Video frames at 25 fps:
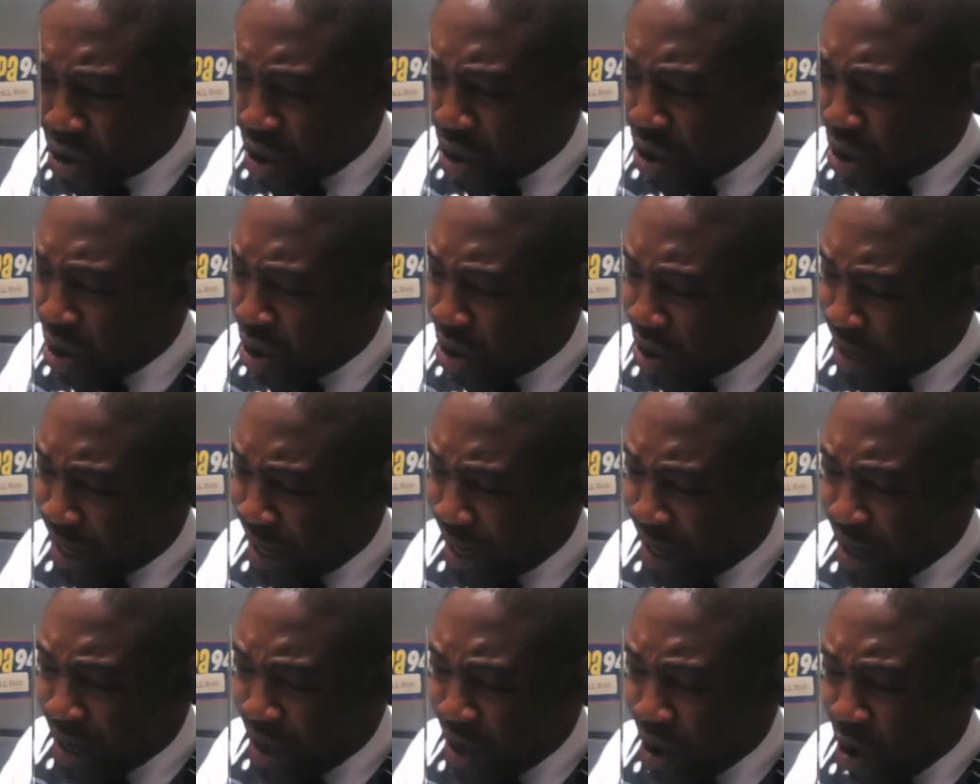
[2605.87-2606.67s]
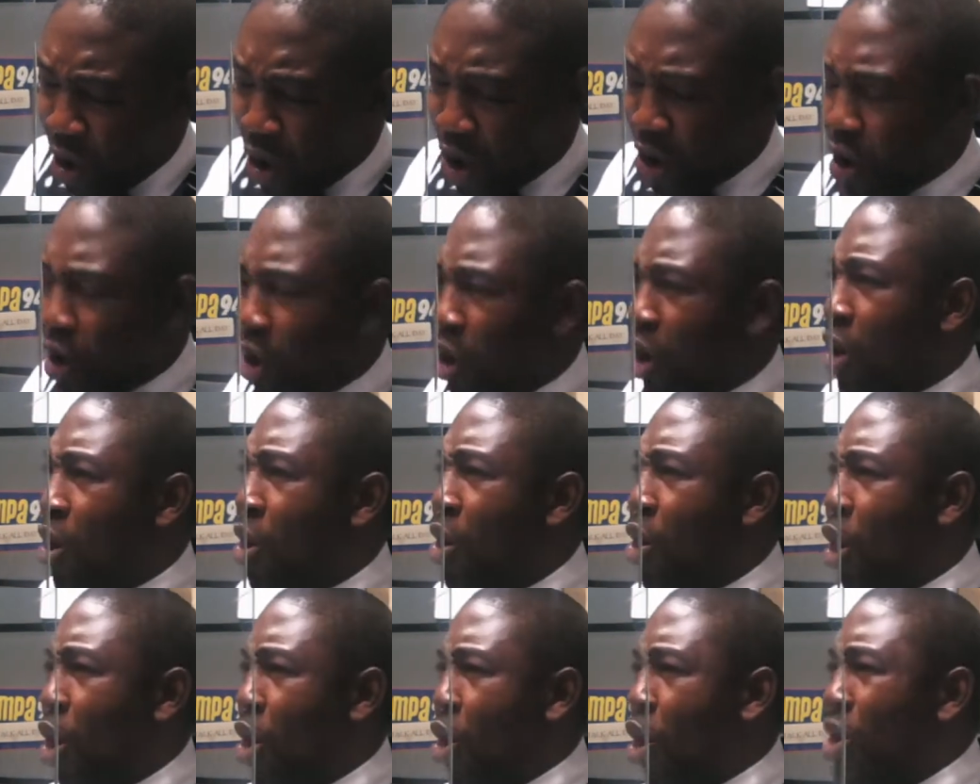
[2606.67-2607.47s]
se or
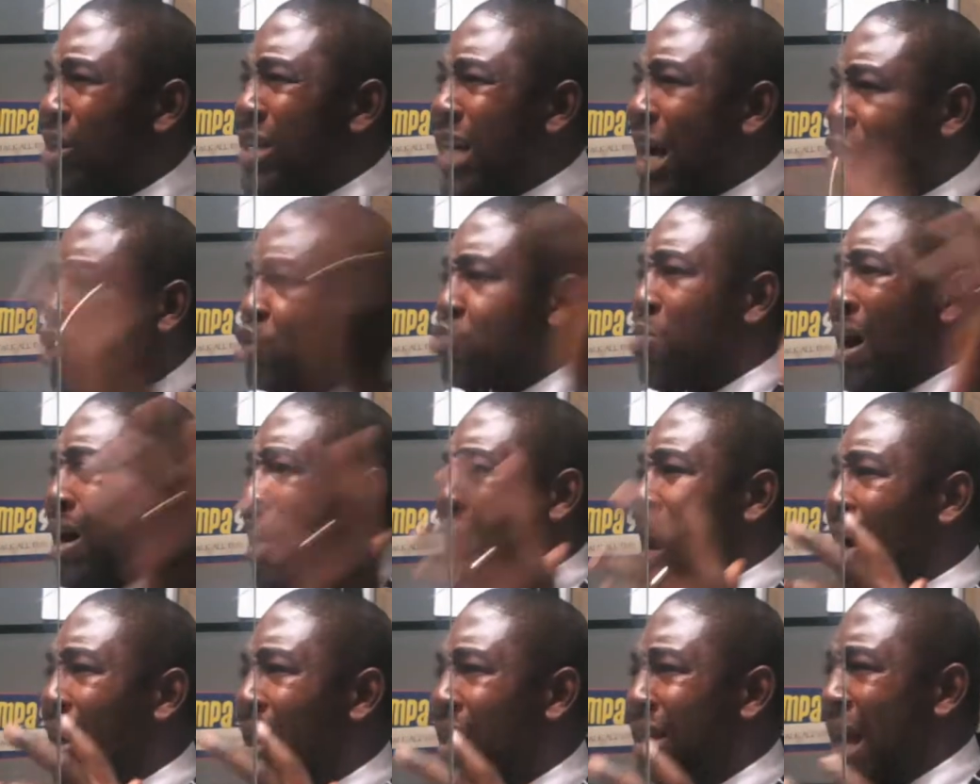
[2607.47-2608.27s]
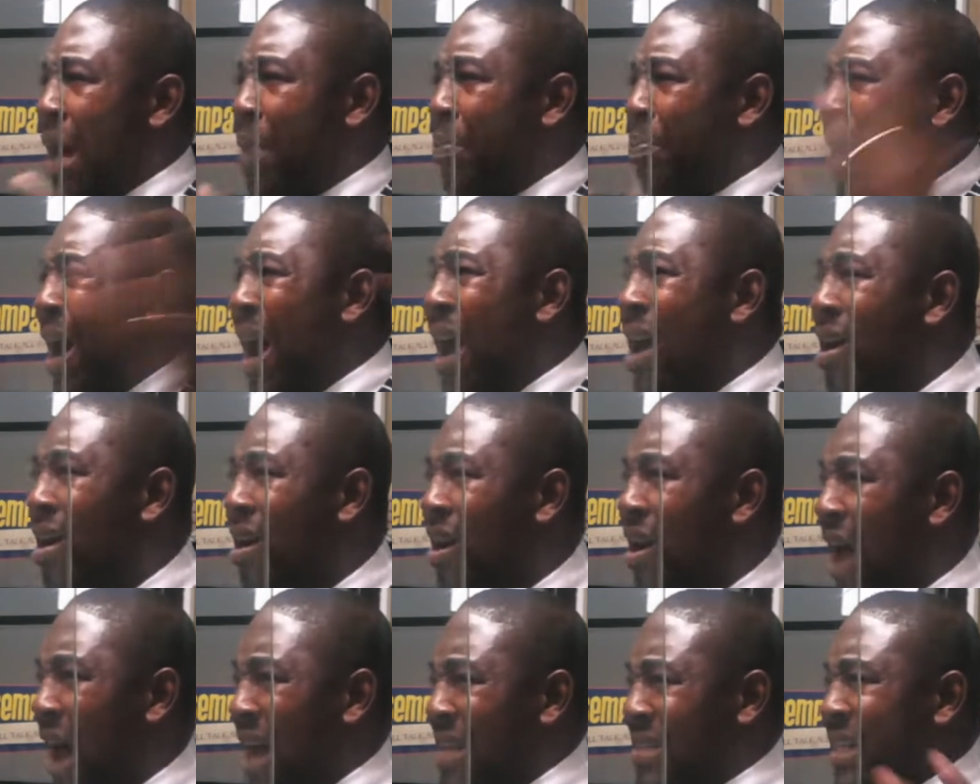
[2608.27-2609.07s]
ye juma na ye bre
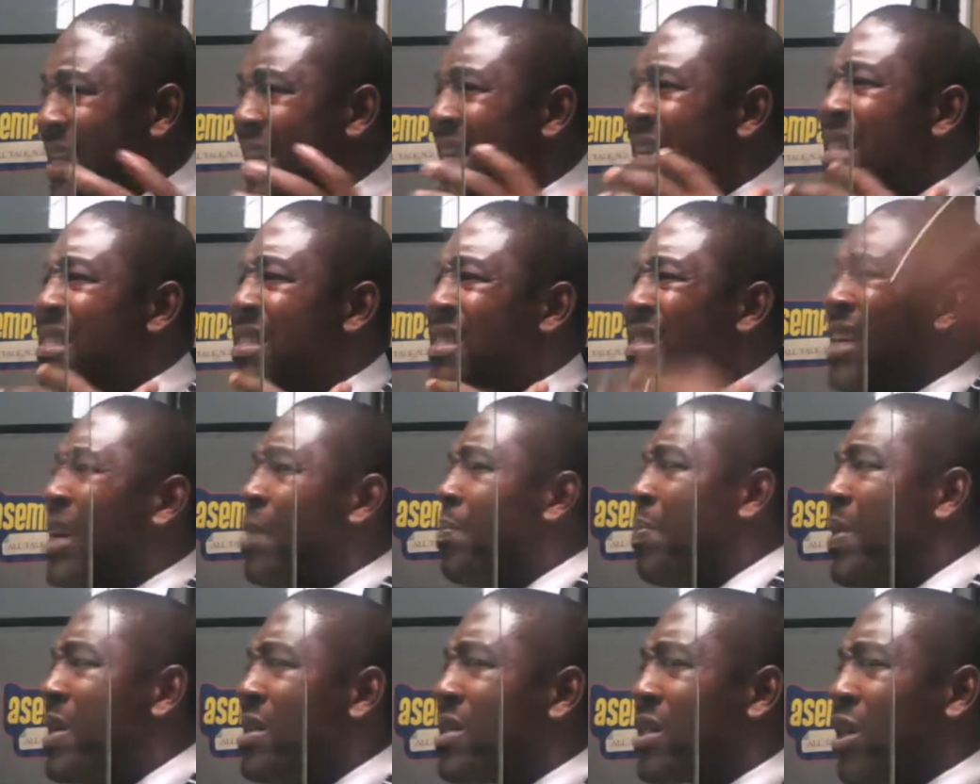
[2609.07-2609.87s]
as in he's sleeping